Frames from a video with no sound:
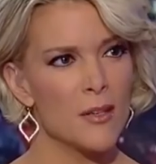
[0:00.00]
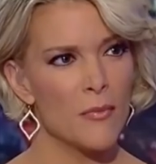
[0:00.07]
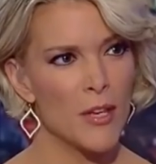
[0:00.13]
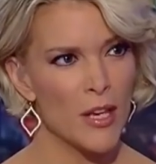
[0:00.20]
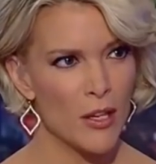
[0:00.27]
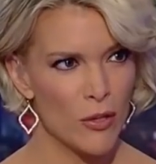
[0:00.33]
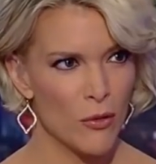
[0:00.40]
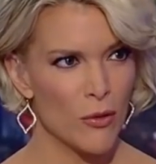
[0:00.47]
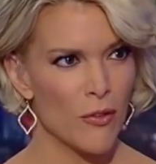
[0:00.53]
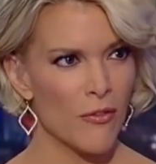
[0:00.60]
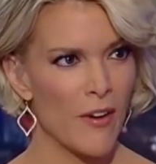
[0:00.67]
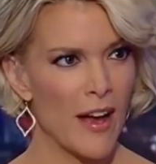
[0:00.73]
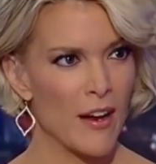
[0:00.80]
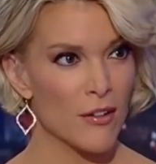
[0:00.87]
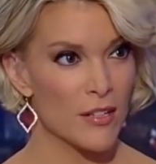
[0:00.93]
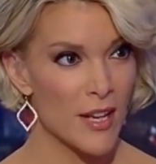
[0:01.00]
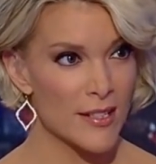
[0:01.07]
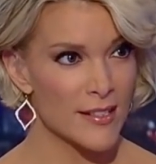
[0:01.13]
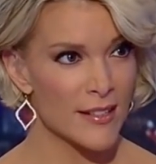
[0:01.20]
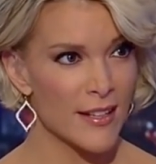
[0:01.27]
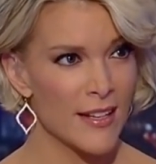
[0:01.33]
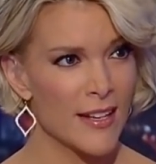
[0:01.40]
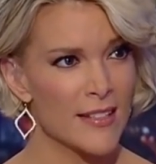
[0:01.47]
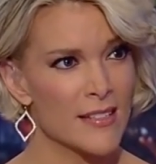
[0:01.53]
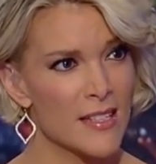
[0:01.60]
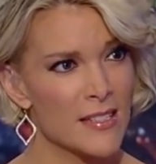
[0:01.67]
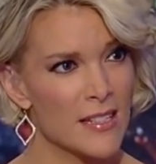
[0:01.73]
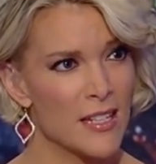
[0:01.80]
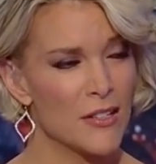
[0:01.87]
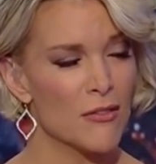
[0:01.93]
to be a unifier, doesn't he, as the
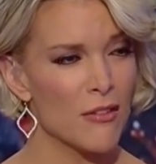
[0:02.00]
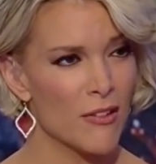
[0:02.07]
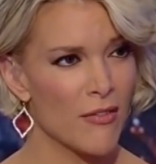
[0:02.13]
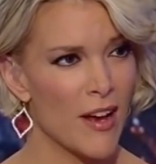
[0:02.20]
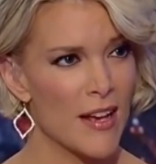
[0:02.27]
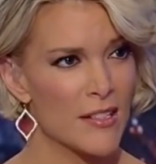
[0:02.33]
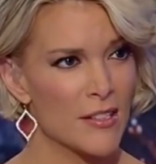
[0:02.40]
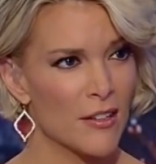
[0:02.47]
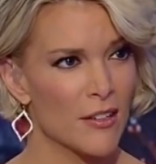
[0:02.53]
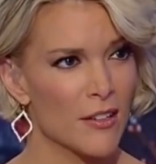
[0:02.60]
senior advisor?